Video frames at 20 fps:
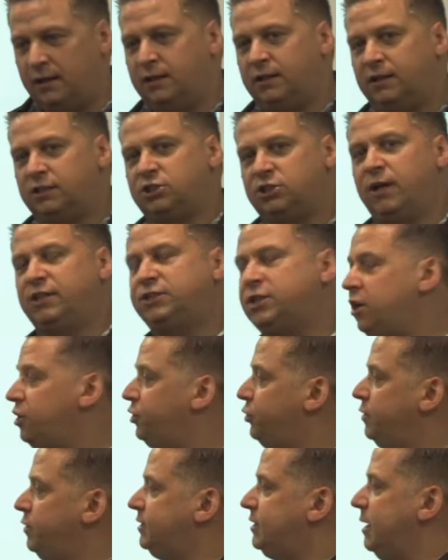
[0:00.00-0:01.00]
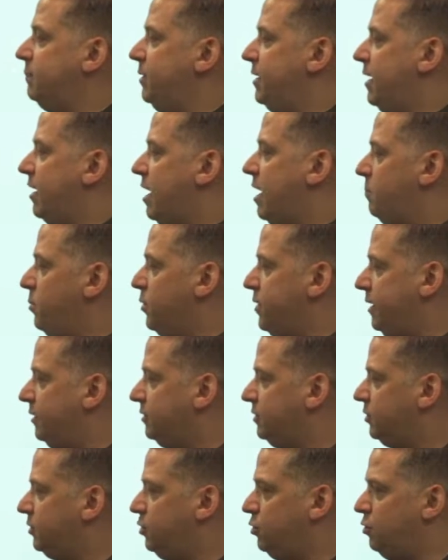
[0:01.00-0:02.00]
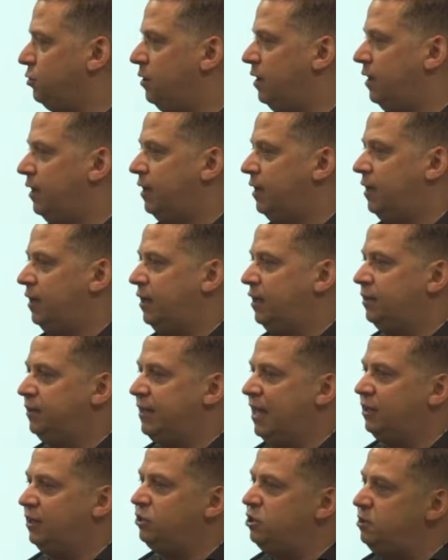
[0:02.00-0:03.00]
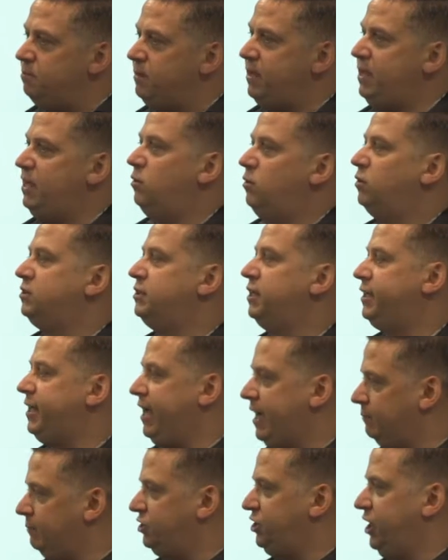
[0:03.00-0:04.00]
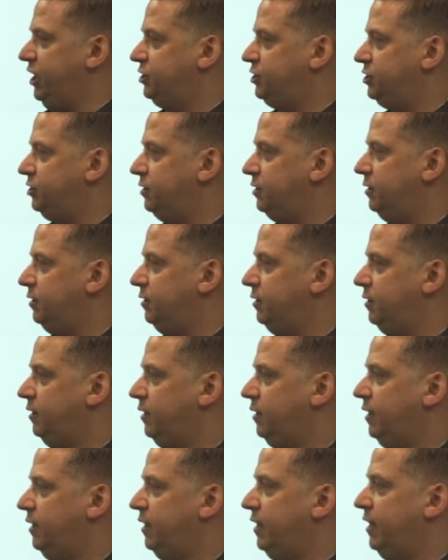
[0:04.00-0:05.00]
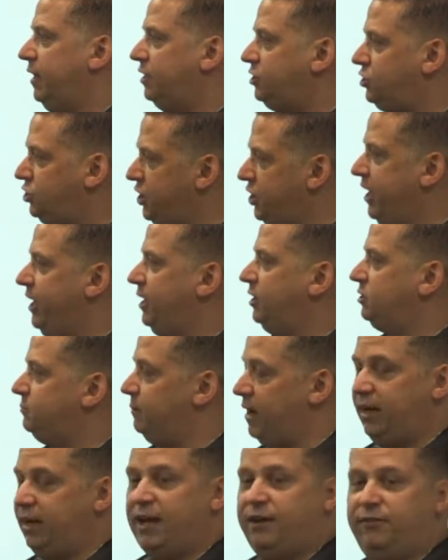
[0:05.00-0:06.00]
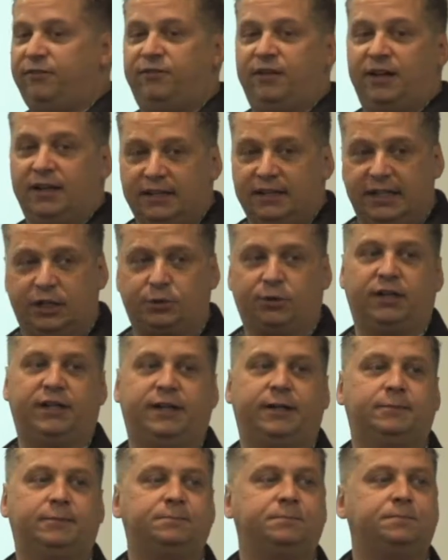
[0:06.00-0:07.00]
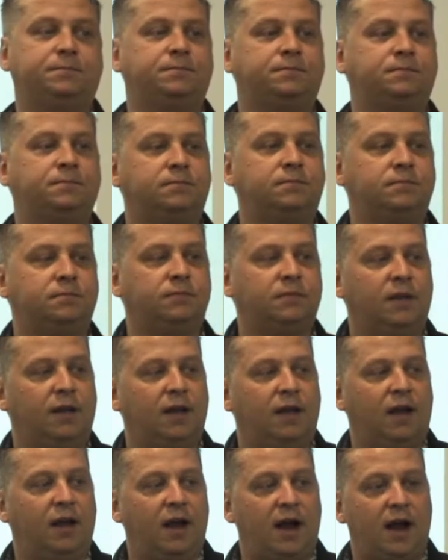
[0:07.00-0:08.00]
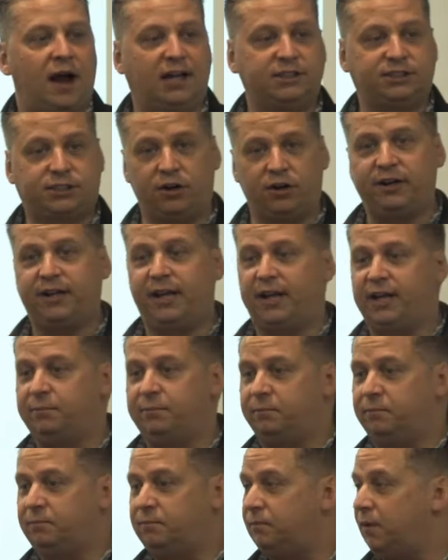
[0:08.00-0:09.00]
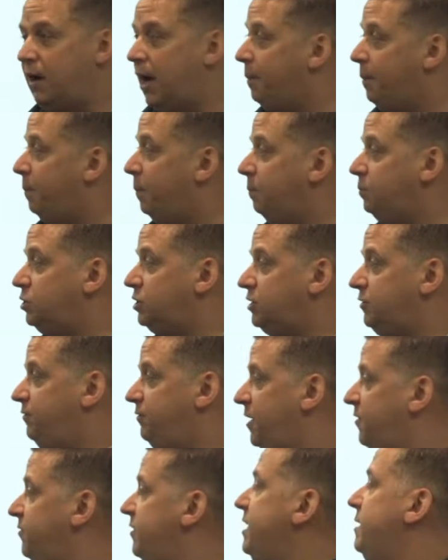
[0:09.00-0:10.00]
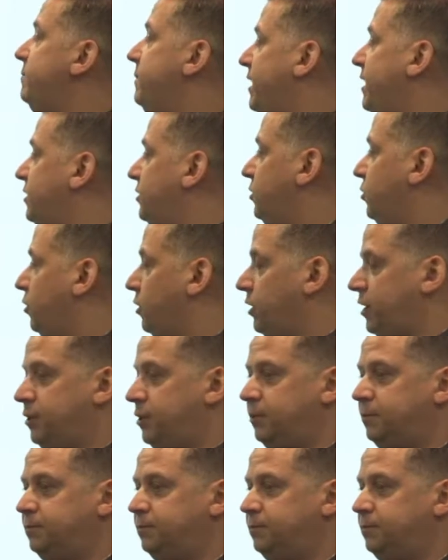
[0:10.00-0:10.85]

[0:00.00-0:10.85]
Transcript: So I started doing something a couple of years ago that to me was a game changer. It changed my life, literally. I started getting up just 15 minutes earlier.